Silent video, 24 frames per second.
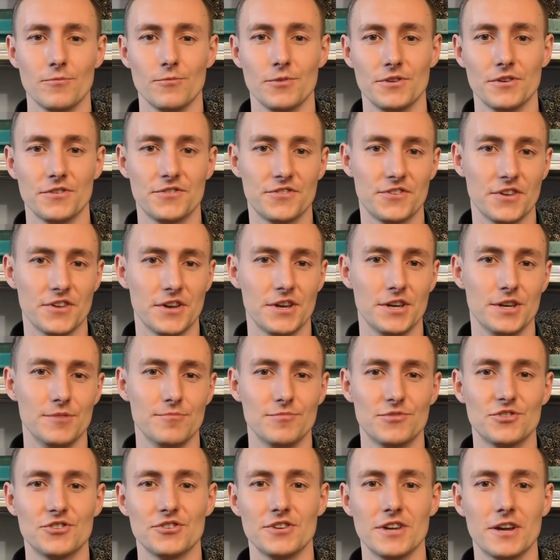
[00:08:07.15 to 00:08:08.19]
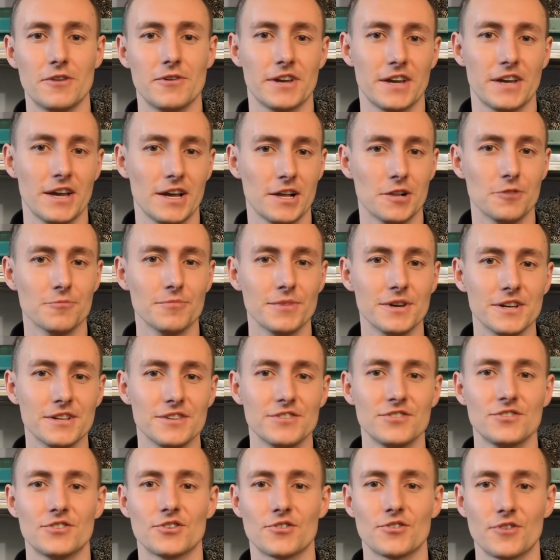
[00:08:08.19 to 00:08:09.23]
with the same generic
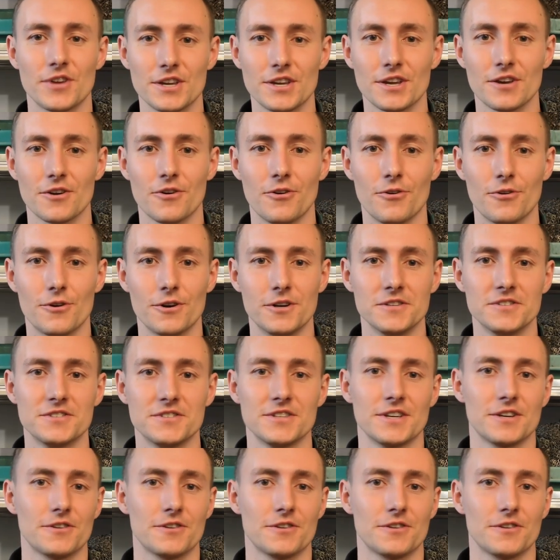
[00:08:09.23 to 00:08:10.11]
helmets, drinking horns,